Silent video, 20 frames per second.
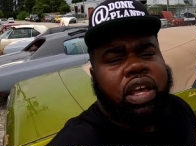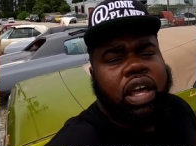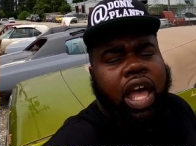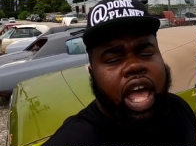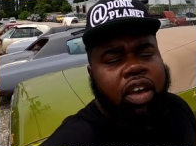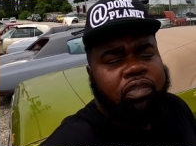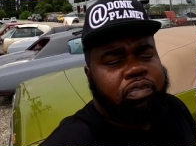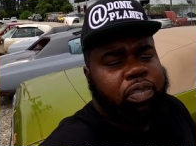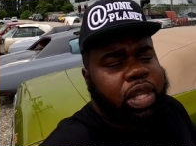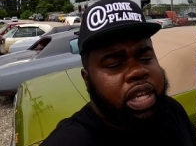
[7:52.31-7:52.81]

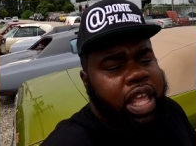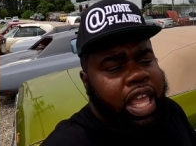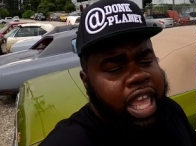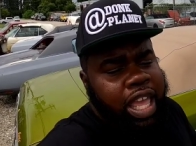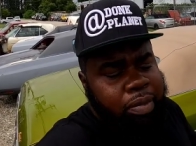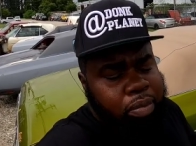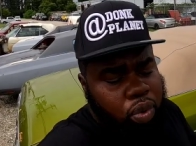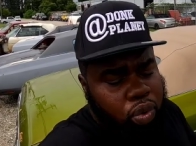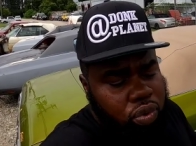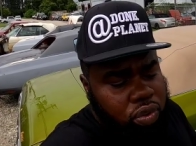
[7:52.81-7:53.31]
have been
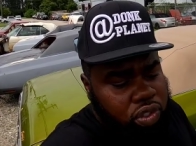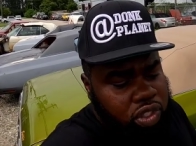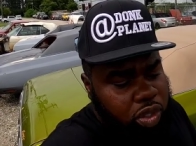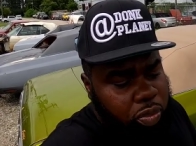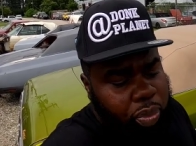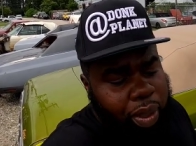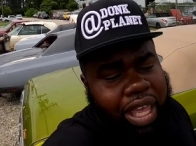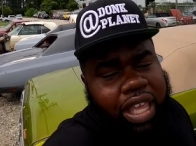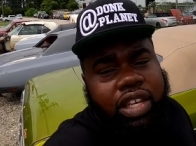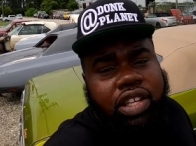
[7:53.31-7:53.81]
able
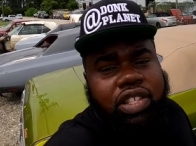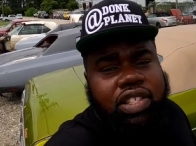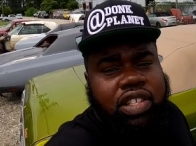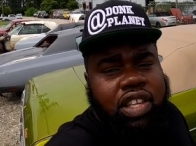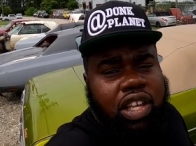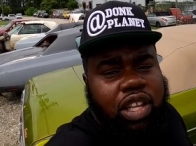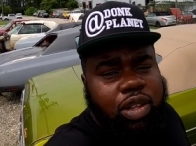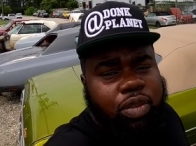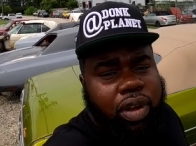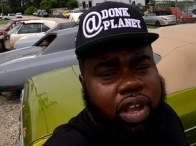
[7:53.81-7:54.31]
to paint this
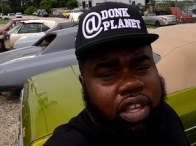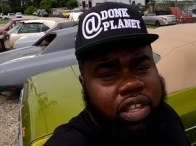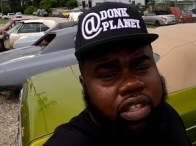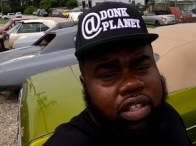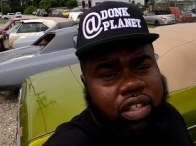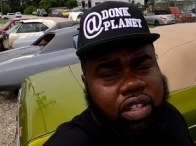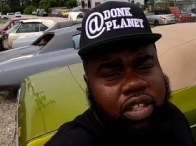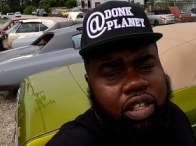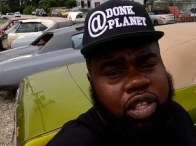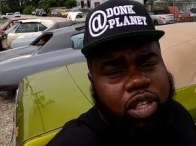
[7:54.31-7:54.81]
color right
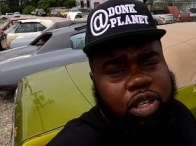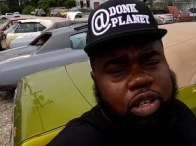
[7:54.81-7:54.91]
here.